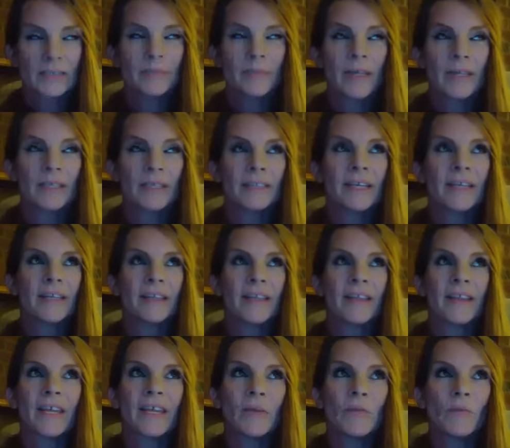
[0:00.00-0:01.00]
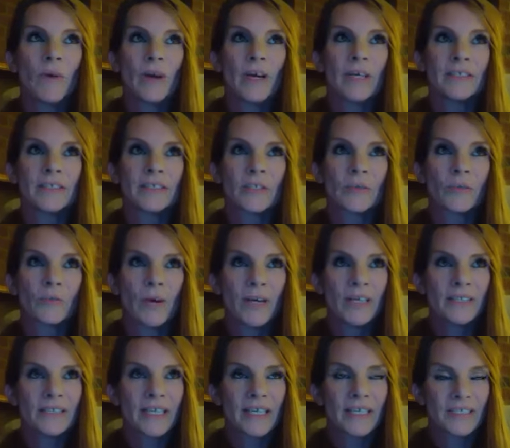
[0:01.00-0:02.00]
but see, the thing was, there
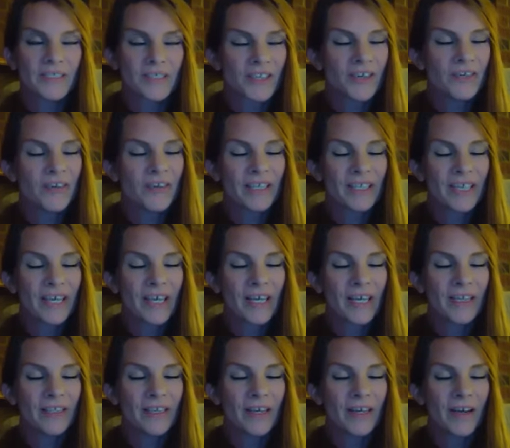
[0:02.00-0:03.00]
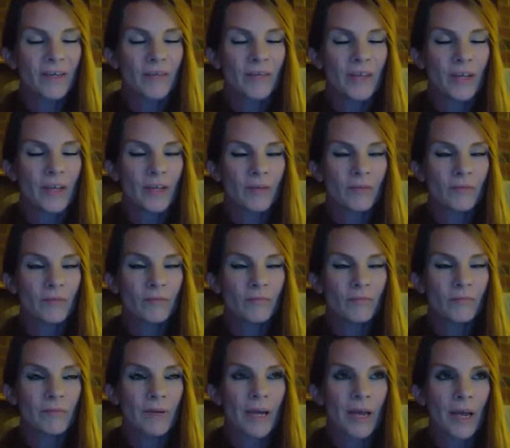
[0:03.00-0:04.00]
was a survey done of
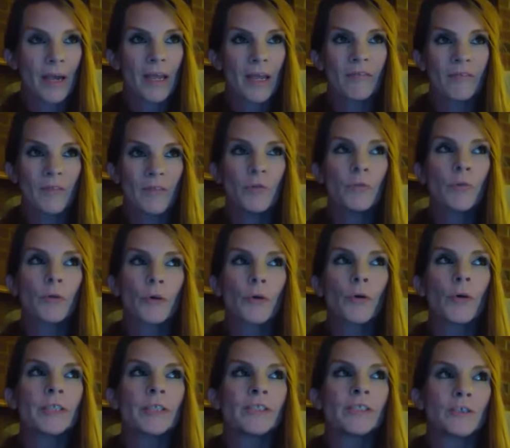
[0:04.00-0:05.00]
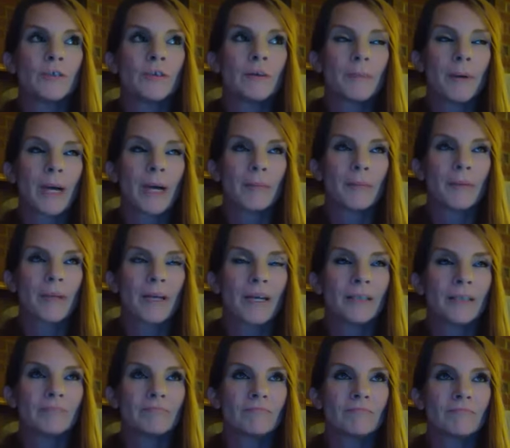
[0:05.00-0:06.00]
if you were going to do a
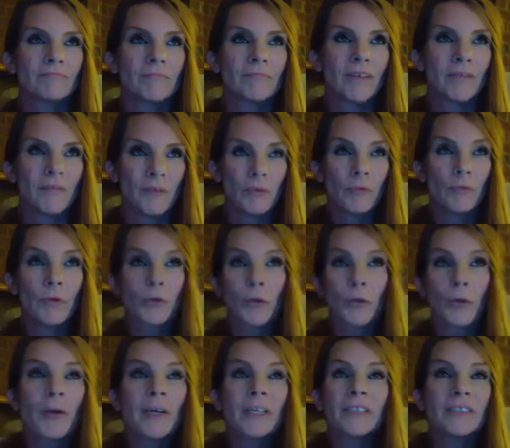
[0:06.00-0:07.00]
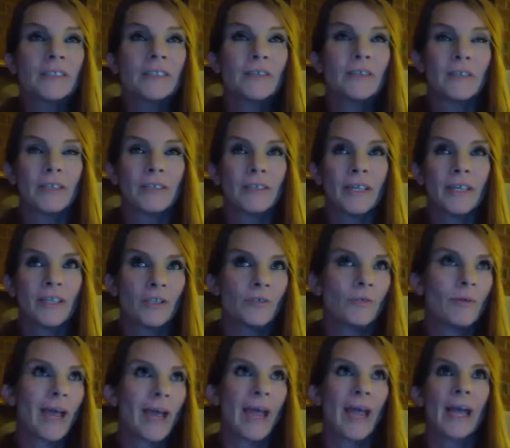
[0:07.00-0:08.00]
pipeline, if you were going to do it and
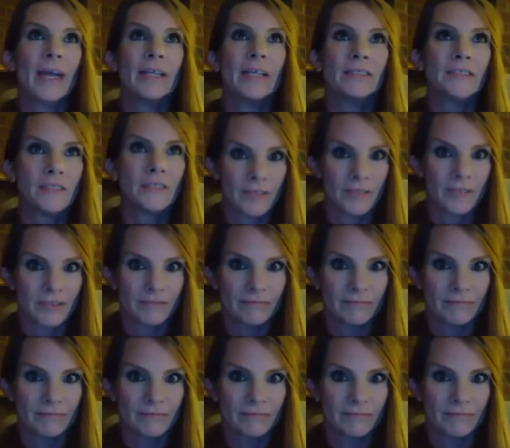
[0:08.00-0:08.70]
you had to do it,